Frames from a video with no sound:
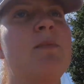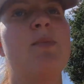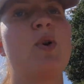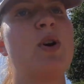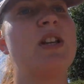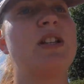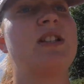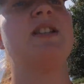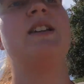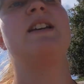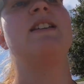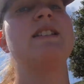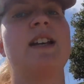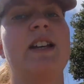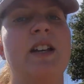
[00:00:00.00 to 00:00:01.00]
point, and
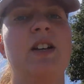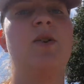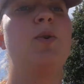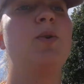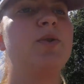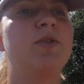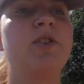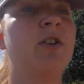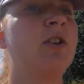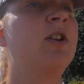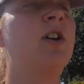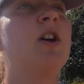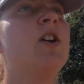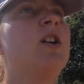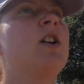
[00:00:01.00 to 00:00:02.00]
there's like an old
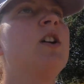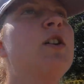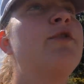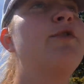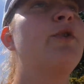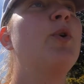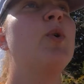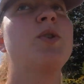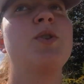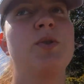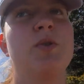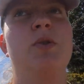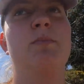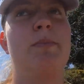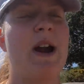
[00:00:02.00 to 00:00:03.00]
fort
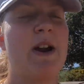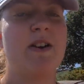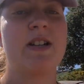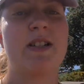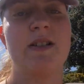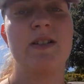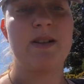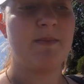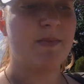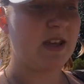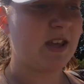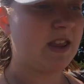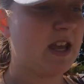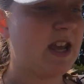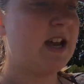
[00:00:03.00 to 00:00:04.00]
or barracks or
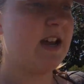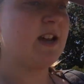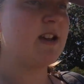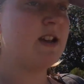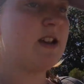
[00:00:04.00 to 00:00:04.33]
something there.